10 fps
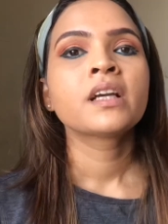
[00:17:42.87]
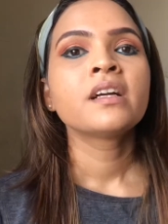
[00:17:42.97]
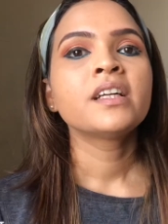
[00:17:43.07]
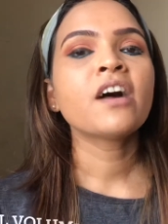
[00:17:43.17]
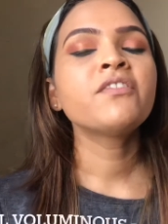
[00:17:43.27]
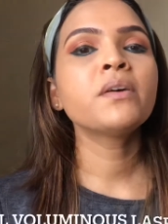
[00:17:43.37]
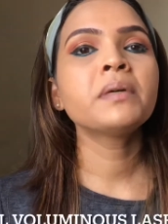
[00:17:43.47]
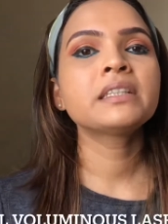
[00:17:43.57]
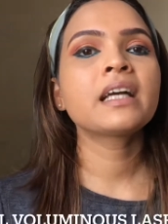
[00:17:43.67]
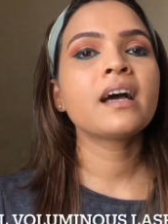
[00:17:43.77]
Now for
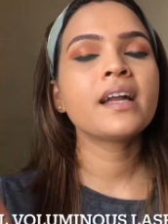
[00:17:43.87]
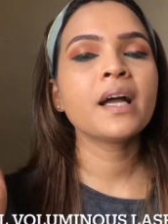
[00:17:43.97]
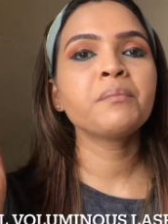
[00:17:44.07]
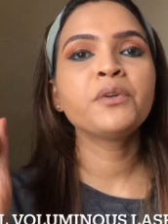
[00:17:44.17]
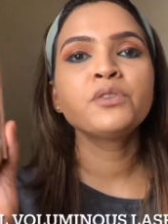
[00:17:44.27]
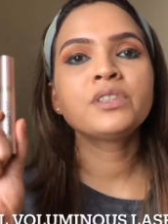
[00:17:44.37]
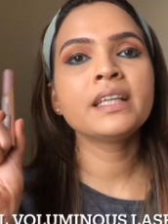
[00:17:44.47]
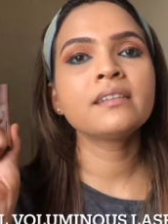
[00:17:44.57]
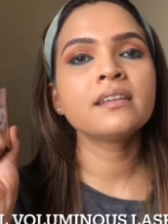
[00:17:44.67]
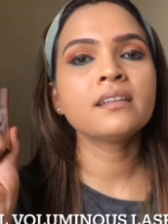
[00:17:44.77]
mascara, I'm
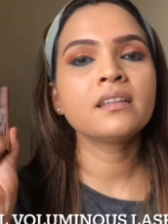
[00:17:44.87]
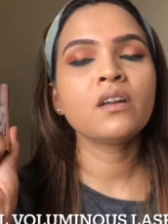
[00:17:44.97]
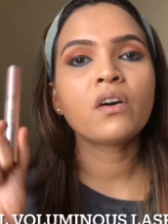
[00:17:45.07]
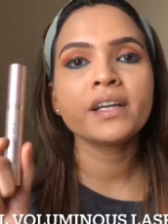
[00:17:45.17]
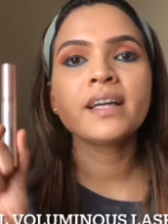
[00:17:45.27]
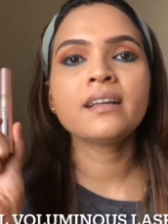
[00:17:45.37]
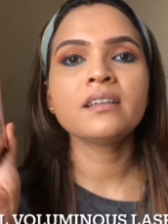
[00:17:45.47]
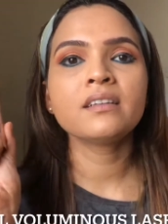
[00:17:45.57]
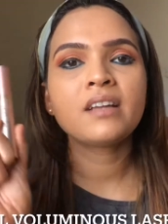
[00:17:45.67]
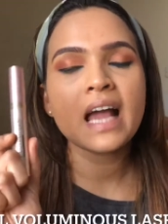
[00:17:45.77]
using the
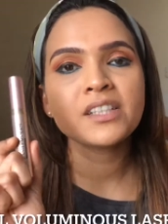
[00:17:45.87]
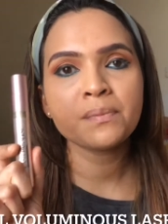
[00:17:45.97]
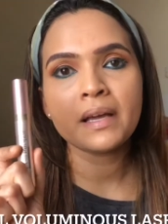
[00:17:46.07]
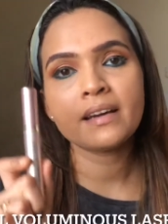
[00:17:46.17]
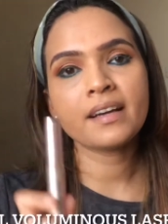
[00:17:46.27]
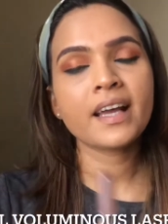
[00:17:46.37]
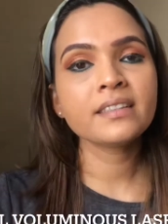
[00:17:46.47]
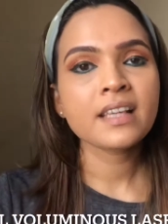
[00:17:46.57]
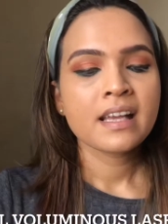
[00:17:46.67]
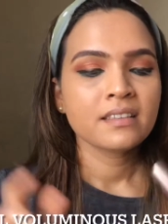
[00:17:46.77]
L'Oreal Lash
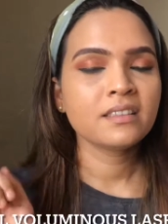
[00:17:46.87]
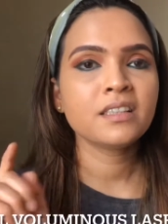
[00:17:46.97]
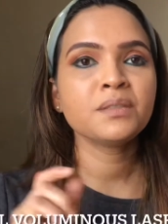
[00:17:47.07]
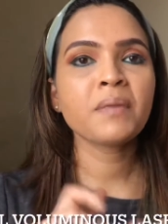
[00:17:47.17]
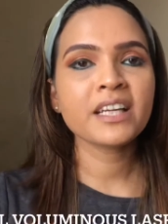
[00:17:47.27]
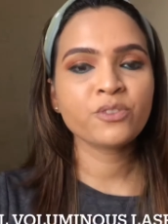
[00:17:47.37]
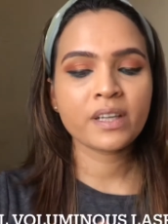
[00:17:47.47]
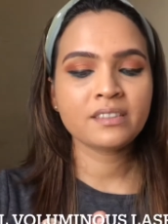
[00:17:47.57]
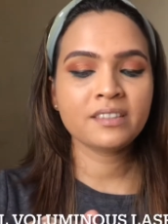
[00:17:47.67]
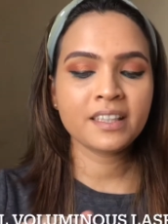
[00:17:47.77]
Paradise. This is my
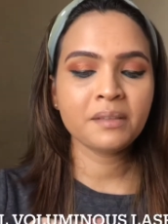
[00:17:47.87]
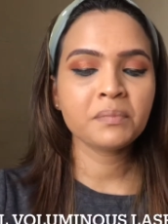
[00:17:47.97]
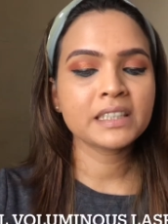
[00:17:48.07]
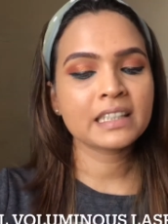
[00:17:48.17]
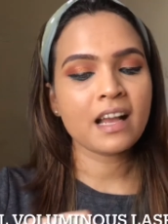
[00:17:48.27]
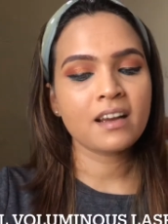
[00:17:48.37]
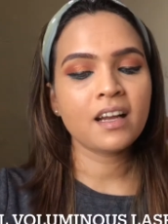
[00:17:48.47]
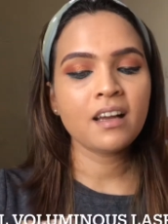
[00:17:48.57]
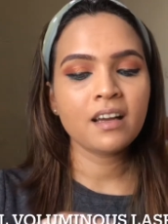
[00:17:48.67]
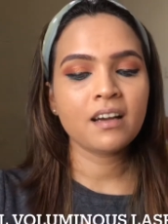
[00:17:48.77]
trusty
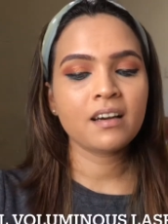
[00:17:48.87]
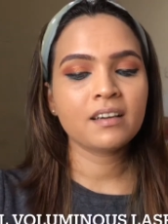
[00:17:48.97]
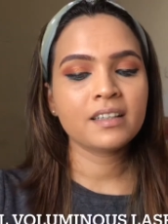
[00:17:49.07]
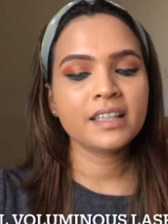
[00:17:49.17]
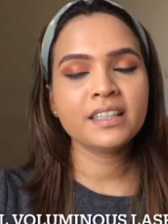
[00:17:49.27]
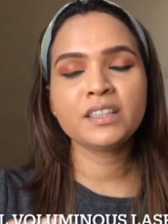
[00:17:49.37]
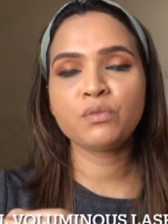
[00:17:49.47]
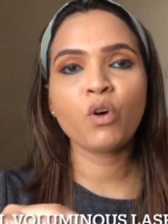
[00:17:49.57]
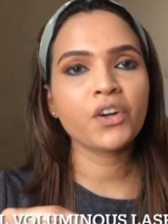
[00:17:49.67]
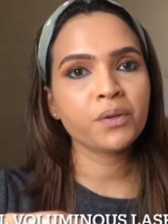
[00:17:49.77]
mascara. Uh, it is
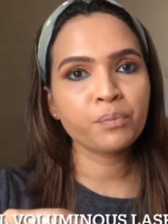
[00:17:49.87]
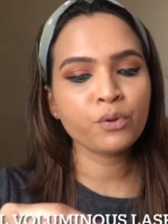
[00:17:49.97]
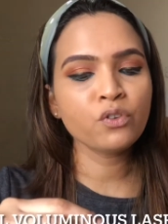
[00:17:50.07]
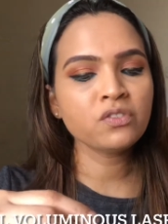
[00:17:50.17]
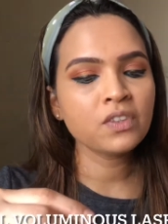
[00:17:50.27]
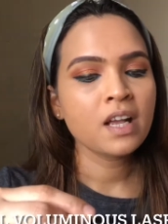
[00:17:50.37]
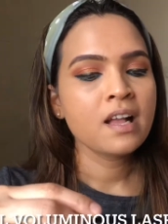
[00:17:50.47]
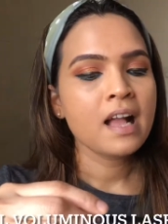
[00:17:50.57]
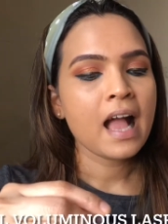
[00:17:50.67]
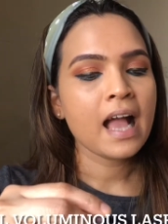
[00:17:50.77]
waterproof
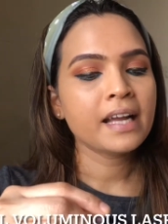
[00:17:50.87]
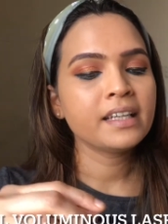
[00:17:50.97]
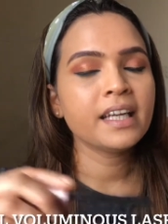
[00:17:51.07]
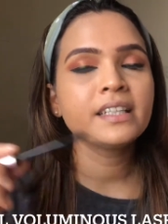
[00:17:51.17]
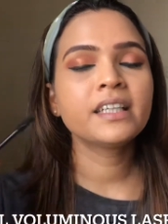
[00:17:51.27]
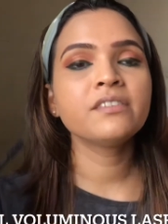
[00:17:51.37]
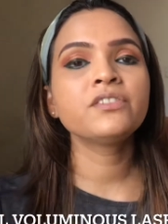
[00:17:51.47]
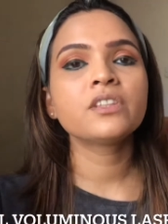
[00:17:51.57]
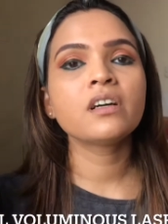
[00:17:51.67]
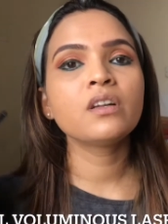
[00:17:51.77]
and it
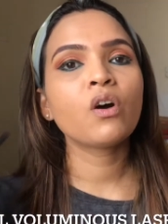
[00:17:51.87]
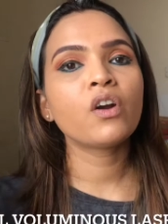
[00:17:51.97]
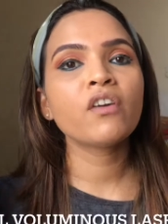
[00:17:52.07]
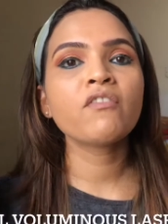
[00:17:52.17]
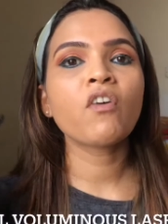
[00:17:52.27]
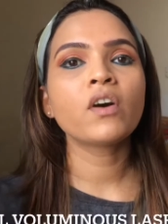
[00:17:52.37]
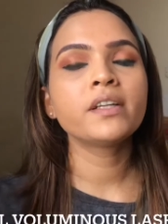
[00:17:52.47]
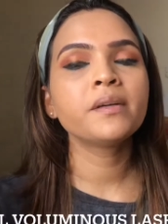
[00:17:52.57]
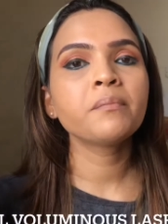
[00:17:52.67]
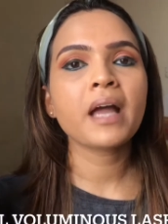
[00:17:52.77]
gives a lot of
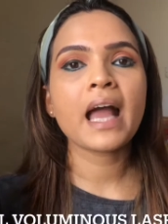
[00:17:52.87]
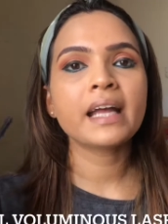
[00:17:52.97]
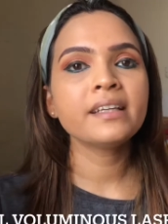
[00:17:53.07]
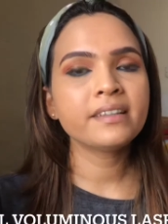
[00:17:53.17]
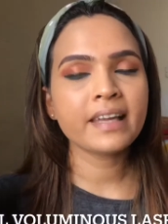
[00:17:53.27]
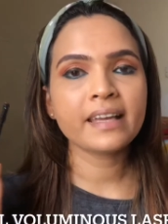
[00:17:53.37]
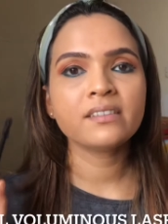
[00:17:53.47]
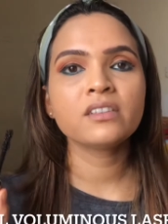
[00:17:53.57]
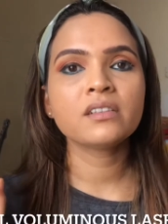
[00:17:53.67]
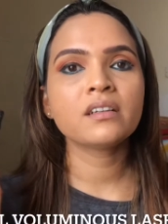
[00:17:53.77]
volume and
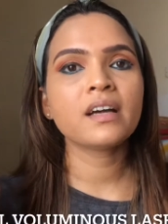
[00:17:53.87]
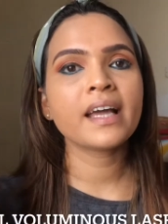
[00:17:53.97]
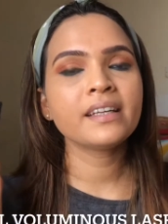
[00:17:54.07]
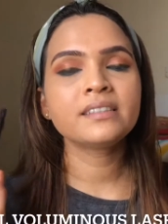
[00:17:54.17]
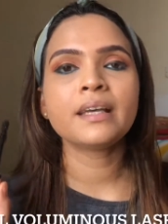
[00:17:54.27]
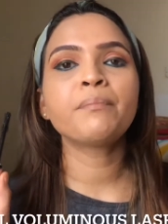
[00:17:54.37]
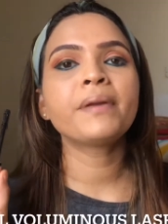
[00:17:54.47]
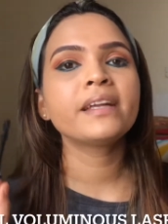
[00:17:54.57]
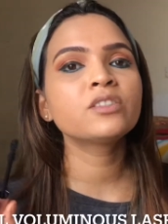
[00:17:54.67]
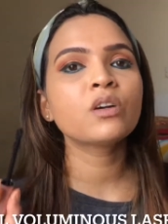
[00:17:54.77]
length and it
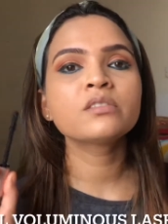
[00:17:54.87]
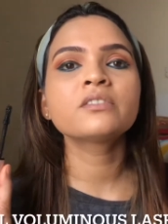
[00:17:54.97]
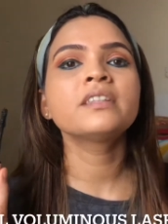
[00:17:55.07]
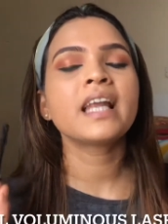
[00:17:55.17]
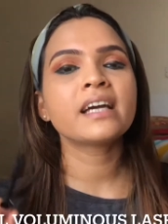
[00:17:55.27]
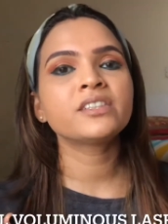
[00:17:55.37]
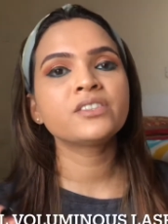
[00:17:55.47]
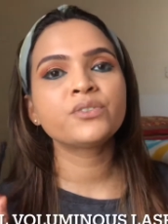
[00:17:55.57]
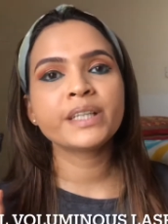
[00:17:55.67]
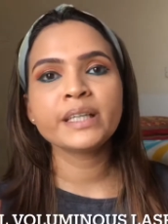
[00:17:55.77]
separates also the
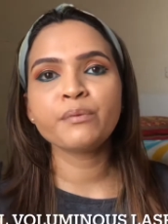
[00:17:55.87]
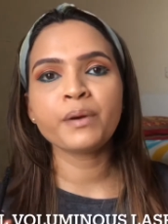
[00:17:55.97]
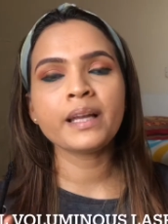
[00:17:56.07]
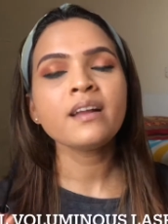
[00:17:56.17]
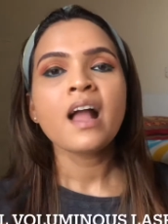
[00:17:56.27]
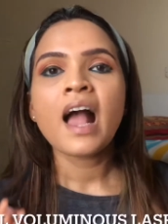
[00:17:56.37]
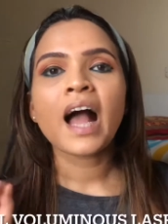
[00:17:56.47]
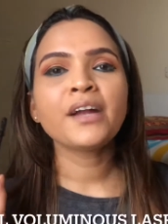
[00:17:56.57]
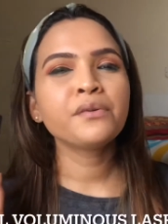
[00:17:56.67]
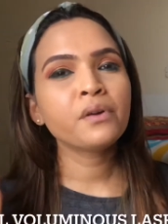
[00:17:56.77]
lashes really well
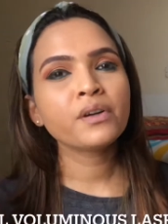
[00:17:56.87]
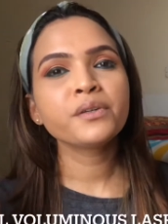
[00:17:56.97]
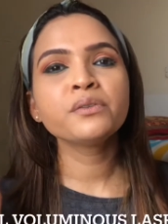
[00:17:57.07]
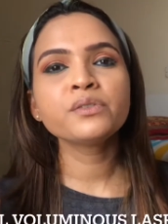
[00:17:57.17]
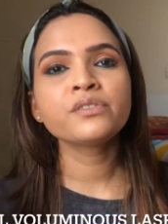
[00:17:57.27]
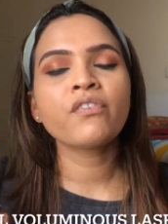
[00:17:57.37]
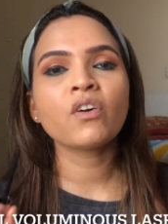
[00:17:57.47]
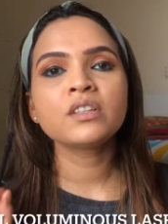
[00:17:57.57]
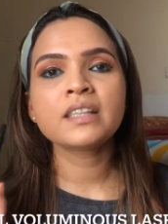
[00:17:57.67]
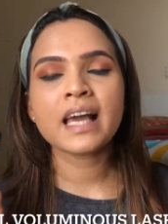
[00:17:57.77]
I do not use
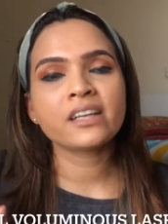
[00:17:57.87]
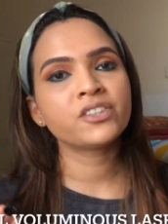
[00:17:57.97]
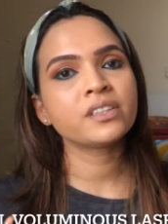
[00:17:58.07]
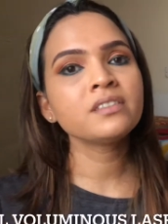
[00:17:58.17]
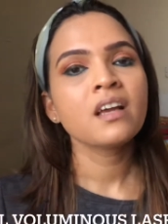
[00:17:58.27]
false lashes